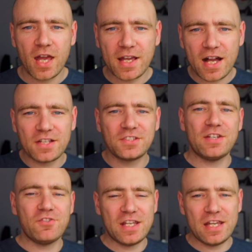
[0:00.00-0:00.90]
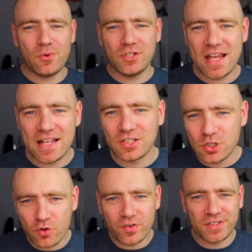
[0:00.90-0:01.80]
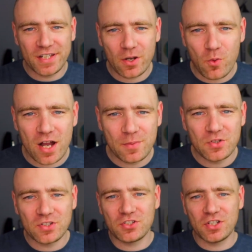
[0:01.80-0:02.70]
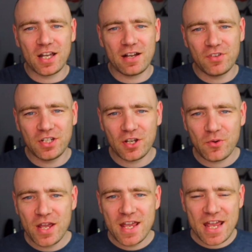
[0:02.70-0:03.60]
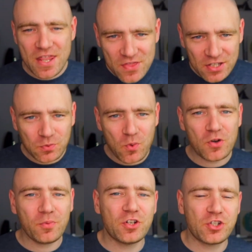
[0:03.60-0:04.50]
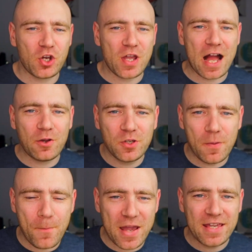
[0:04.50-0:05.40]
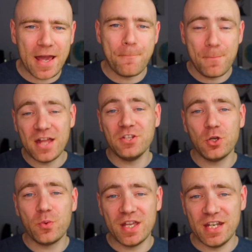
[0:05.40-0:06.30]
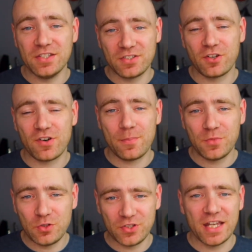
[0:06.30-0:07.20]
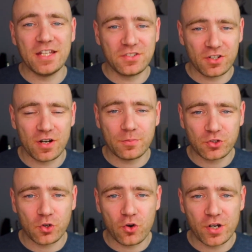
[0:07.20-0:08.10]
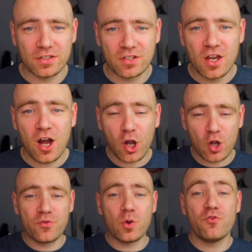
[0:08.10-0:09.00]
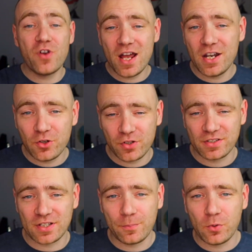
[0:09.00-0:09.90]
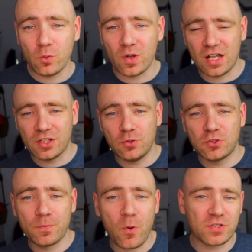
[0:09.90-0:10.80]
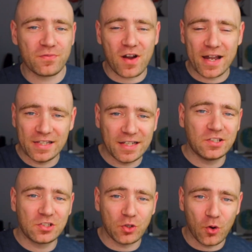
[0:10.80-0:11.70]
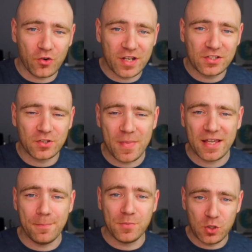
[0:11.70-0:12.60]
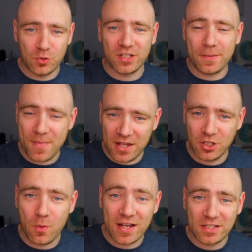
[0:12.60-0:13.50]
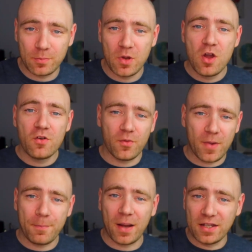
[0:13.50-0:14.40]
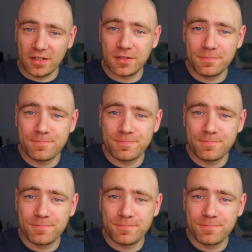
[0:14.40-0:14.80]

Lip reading: Hey guys, Stephen here with yet another DIY musician guide video. In this one, I'm going to show you how you can make a menu in Instagram using Instagram stories. I'll go through a really good example where I'll use Spotify link stories to make a music menu item for my band.